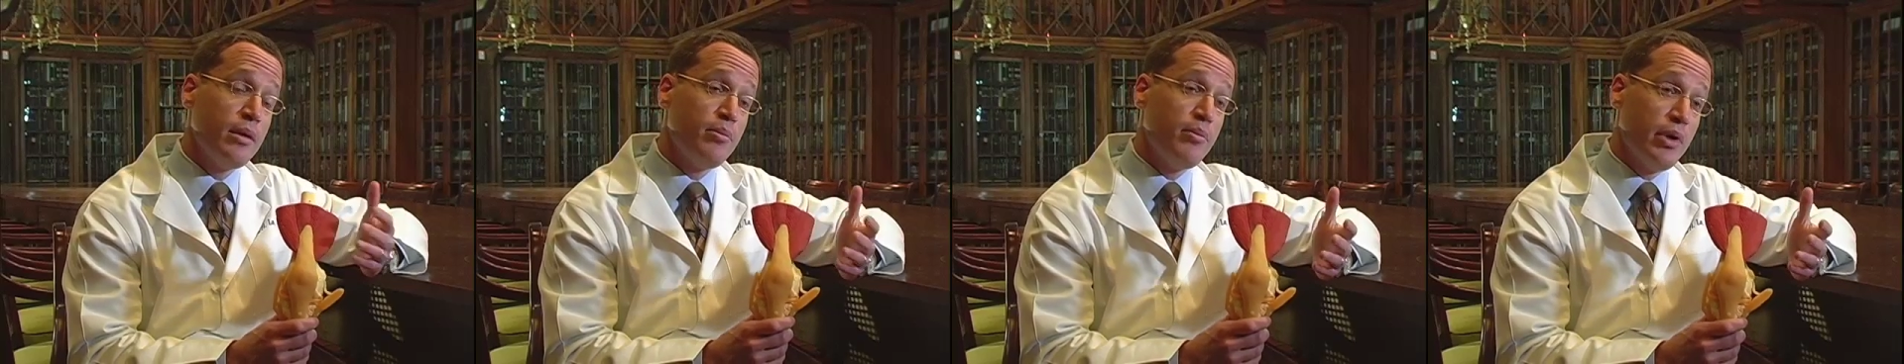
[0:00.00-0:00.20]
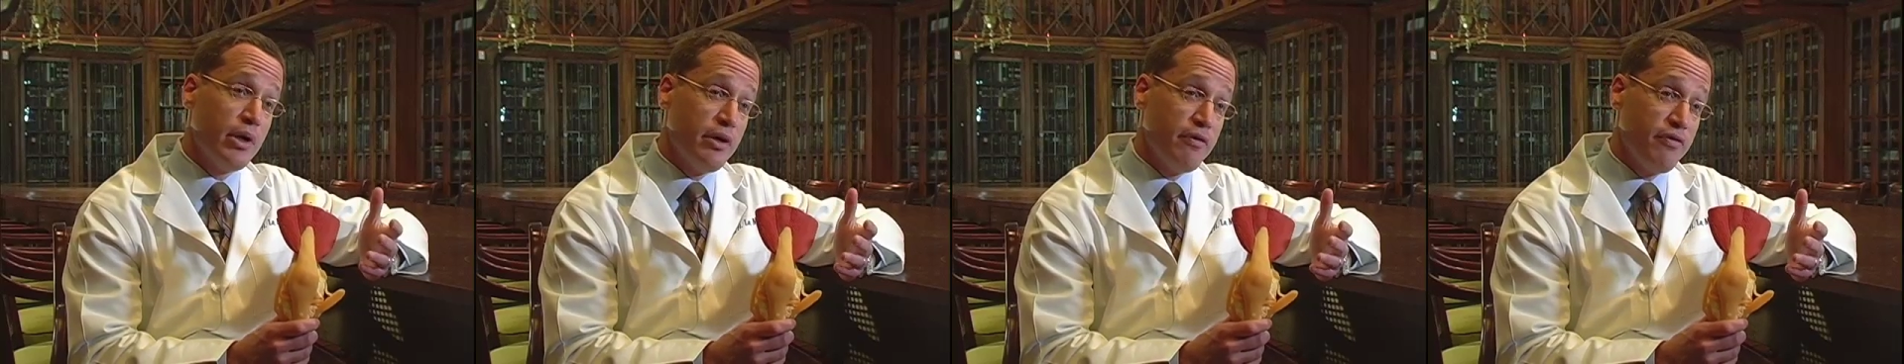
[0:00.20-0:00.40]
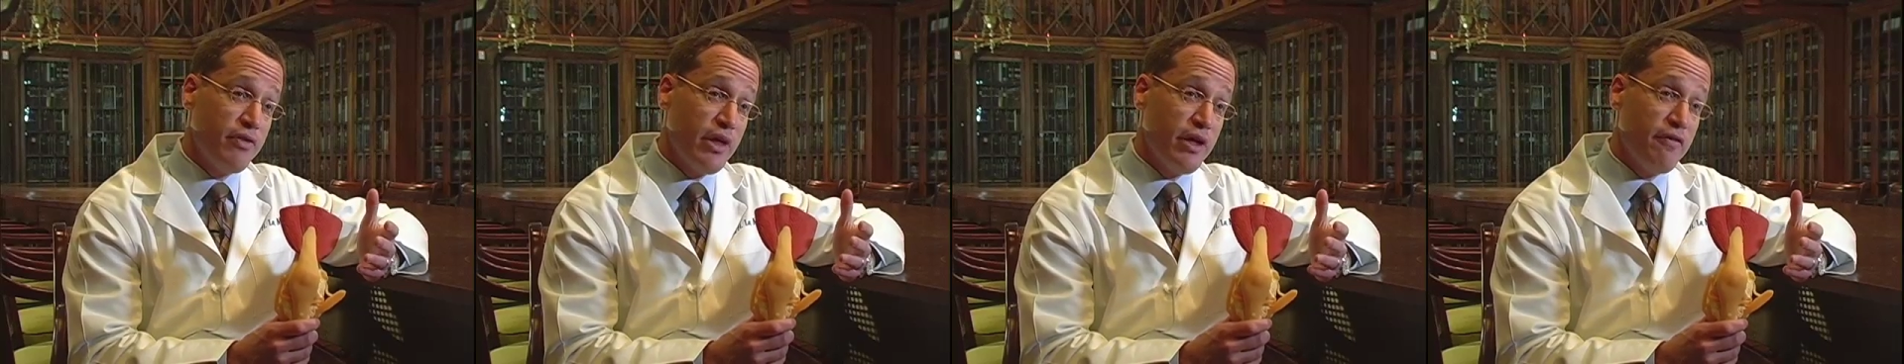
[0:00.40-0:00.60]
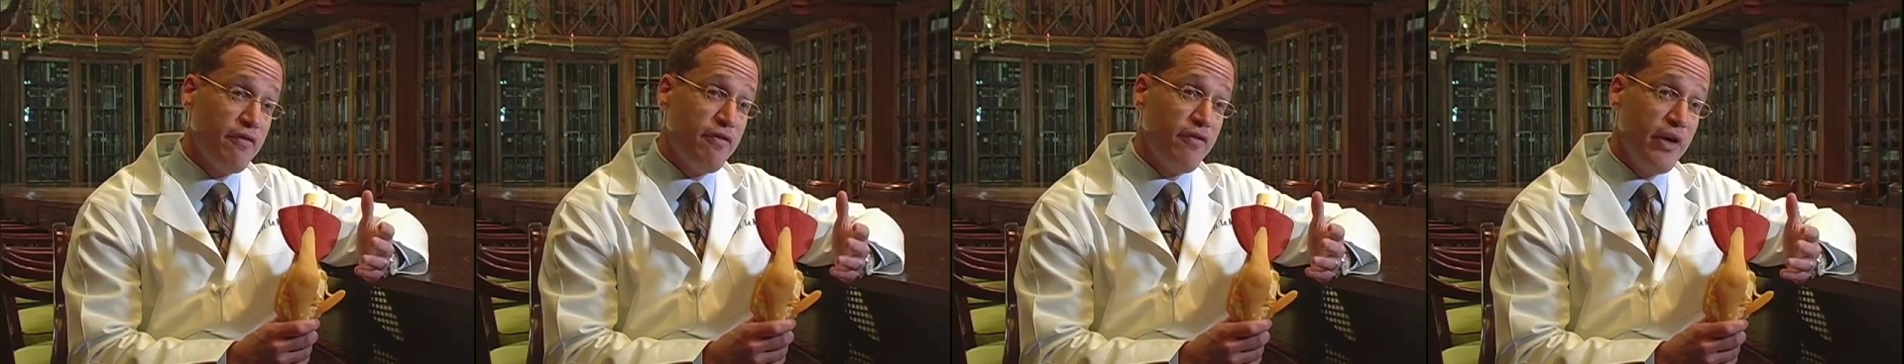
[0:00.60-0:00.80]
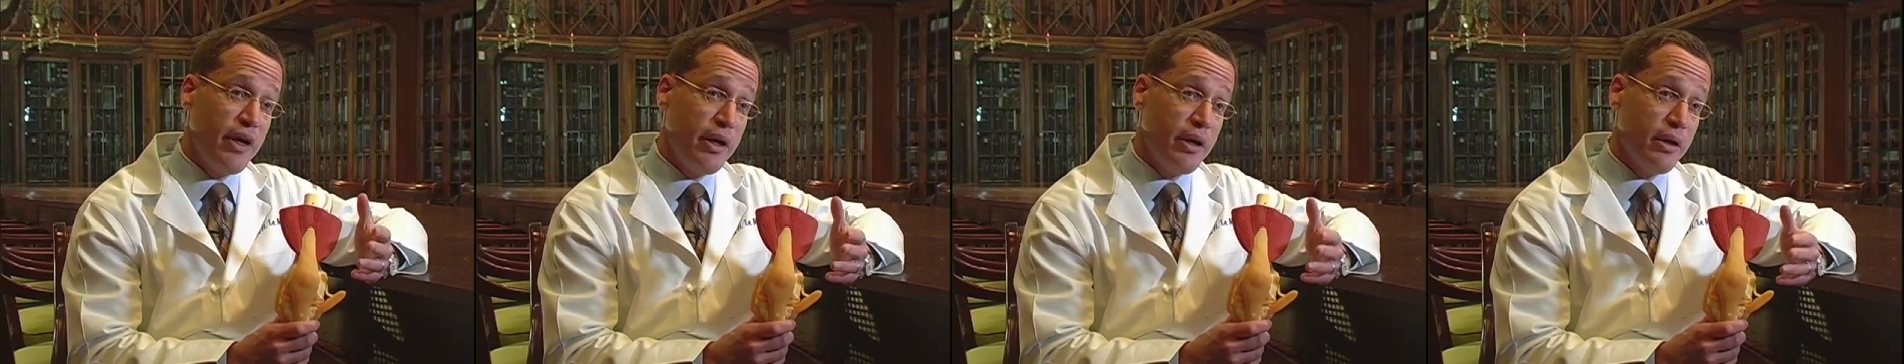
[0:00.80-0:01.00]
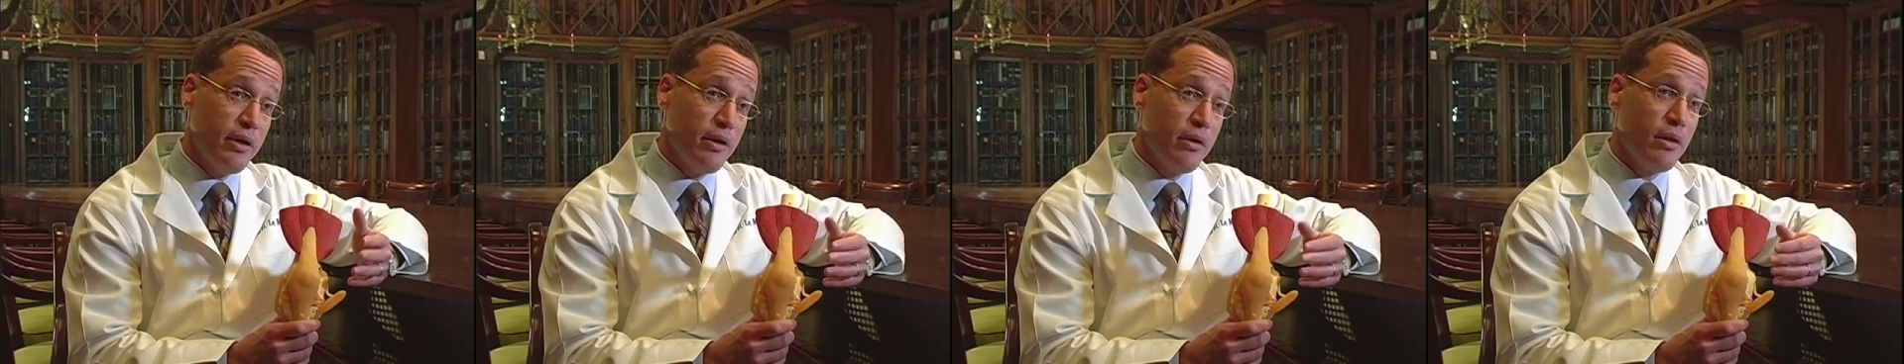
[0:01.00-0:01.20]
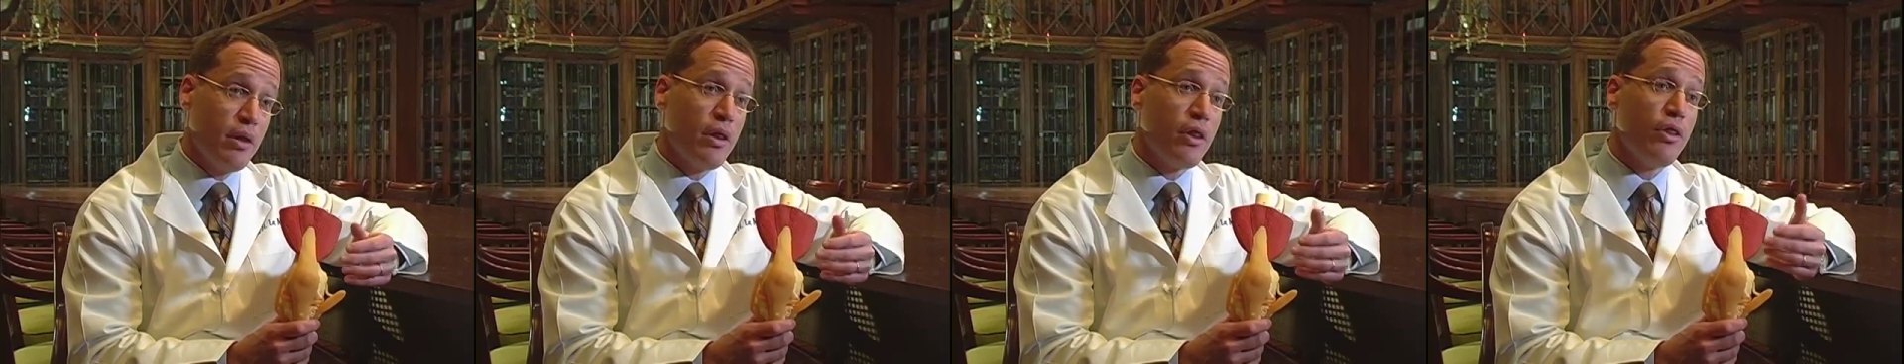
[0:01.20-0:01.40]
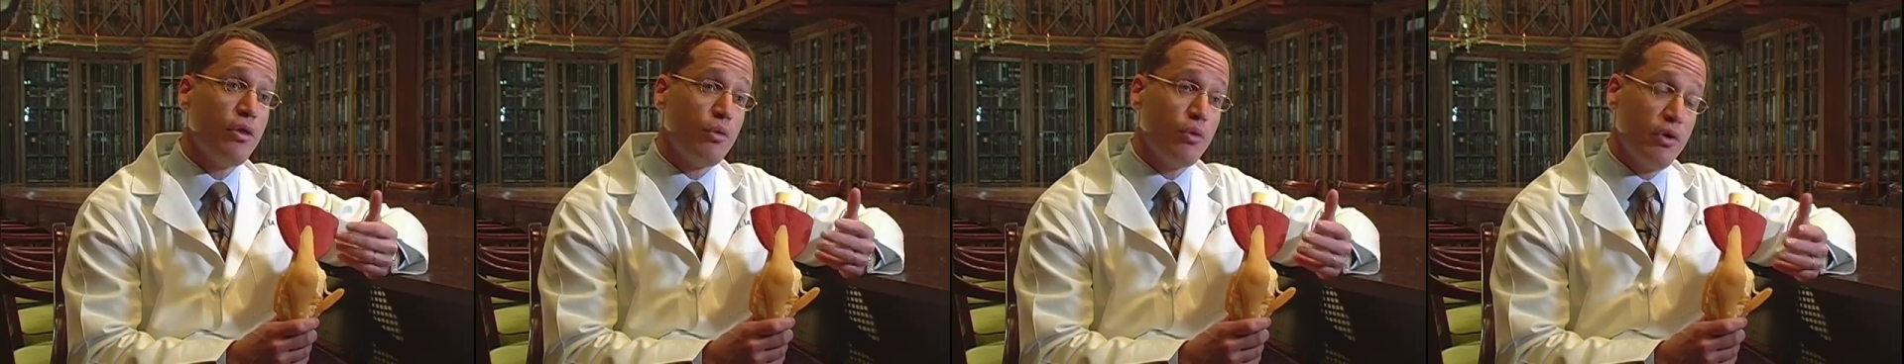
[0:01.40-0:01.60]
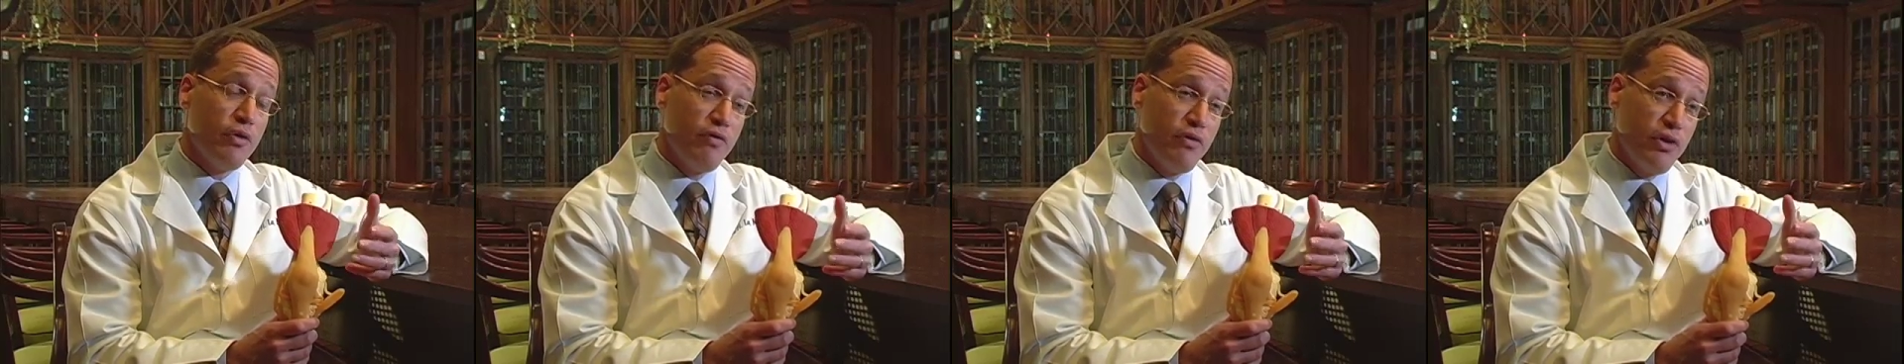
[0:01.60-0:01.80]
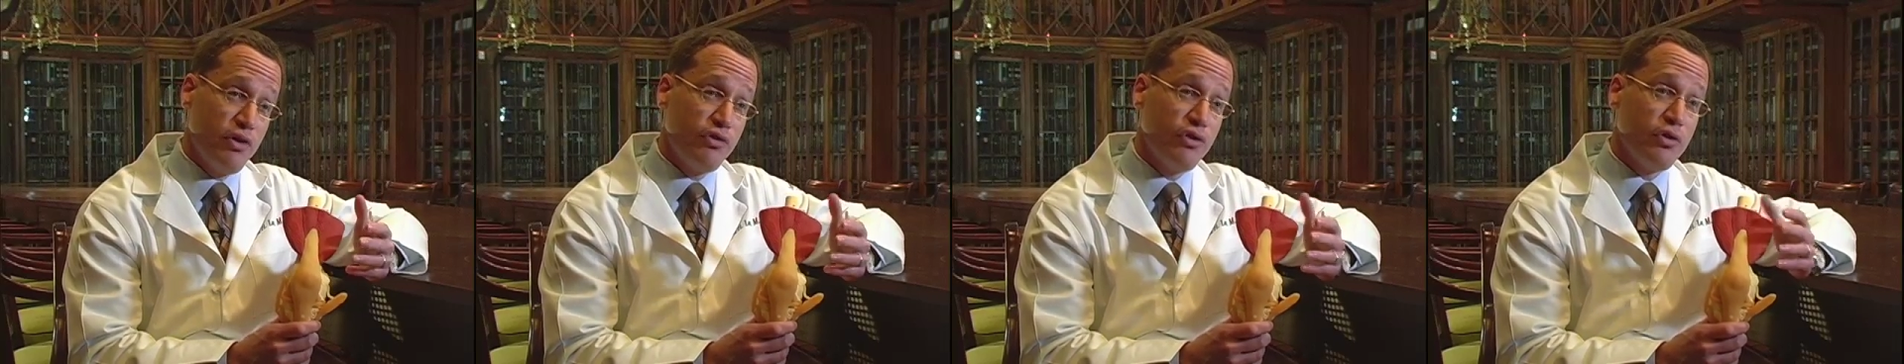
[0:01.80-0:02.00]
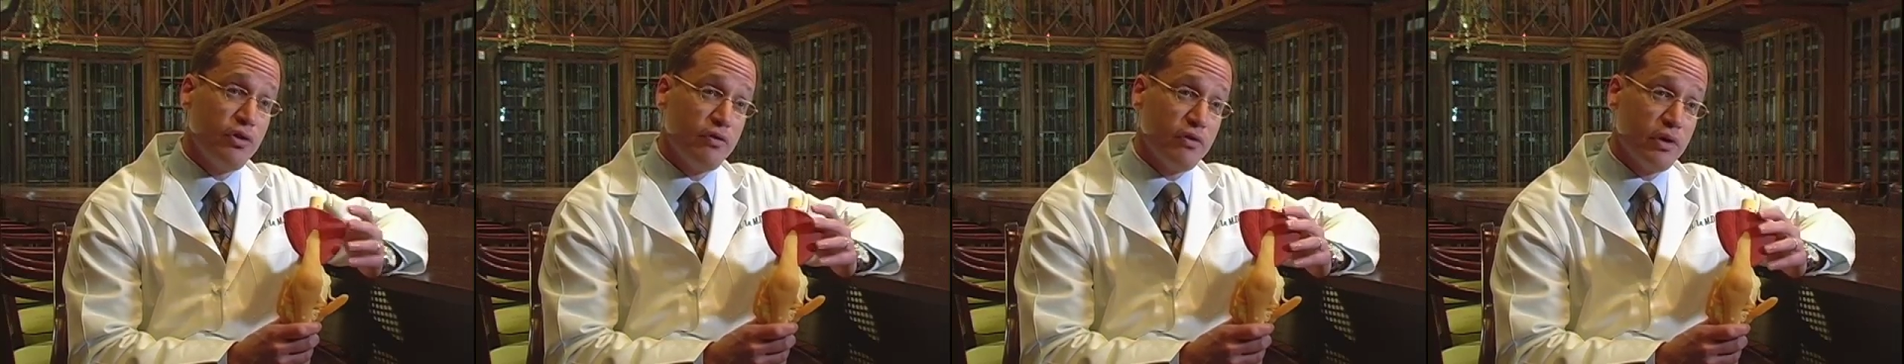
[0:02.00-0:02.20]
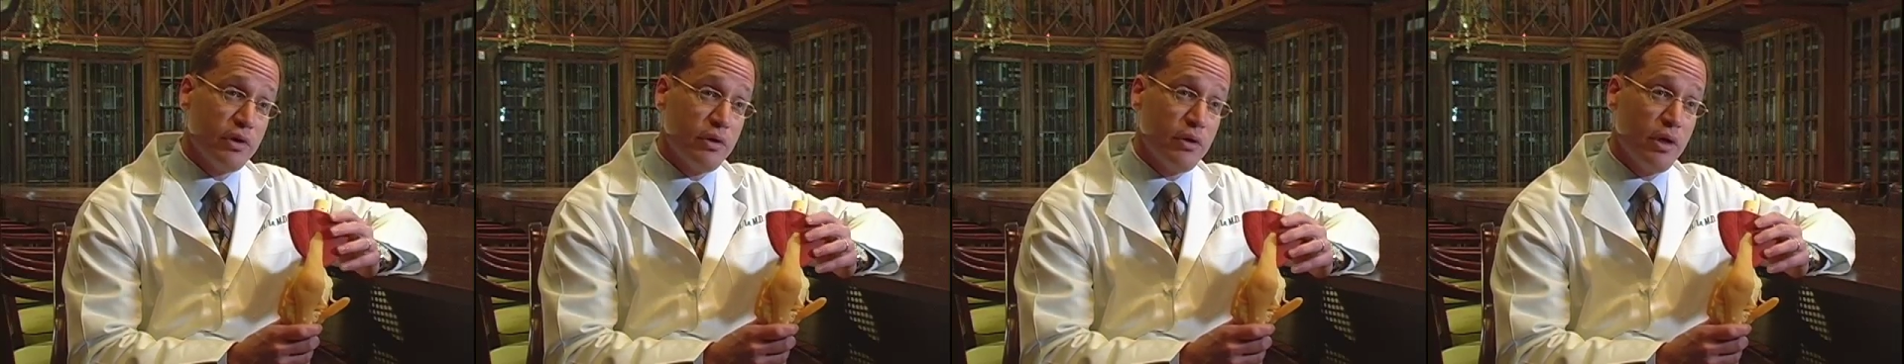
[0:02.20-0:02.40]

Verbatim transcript: But if they fail, the revision of a,